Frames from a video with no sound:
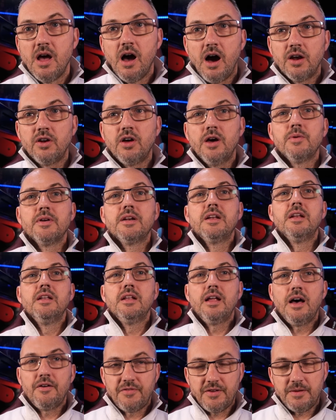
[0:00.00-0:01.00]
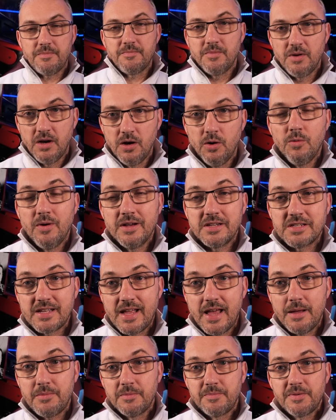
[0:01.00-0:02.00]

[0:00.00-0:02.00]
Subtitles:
And I would love him at West Ham.